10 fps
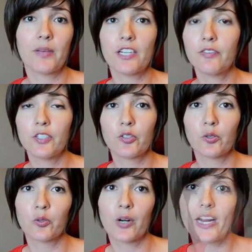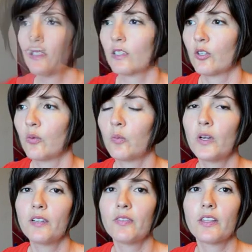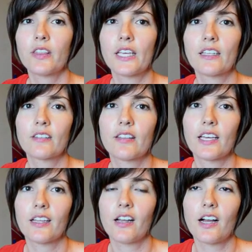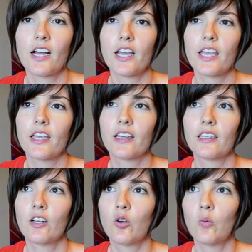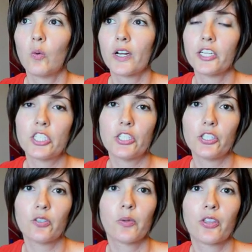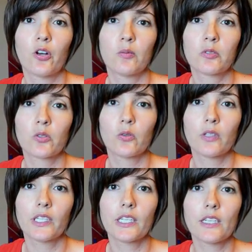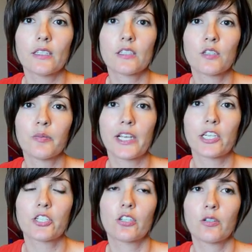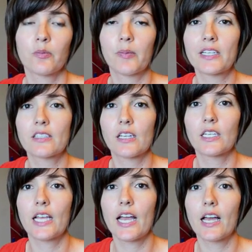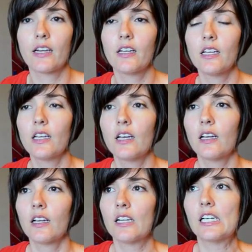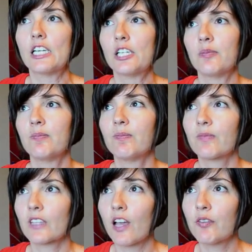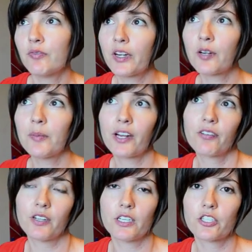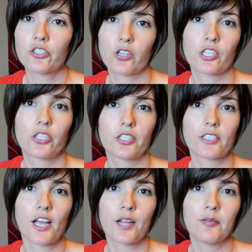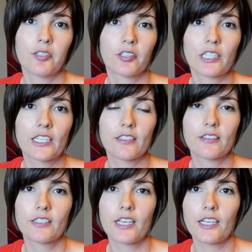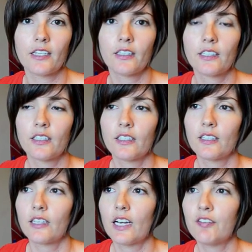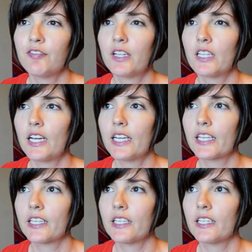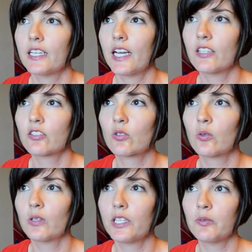individual grades. One of the things that I wanted to do with homeschooling is to make sure my son had a fair amount of unstructured time during his day. I felt like at school